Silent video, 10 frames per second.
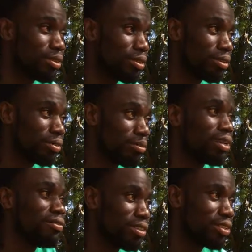So
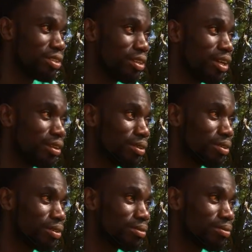my fishes
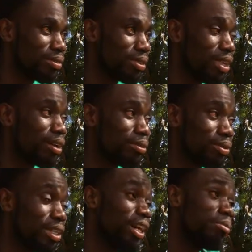now
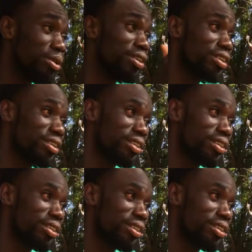they are big.